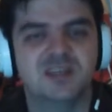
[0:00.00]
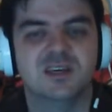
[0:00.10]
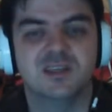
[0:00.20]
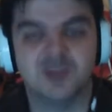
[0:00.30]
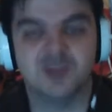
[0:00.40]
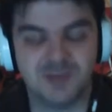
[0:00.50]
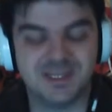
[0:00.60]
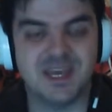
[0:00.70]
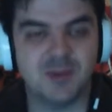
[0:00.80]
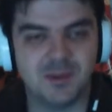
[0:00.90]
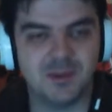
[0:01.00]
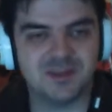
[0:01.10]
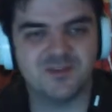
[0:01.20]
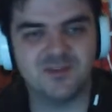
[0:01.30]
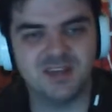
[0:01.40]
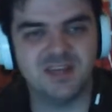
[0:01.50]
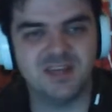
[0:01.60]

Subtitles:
is going to be 10y minus 15.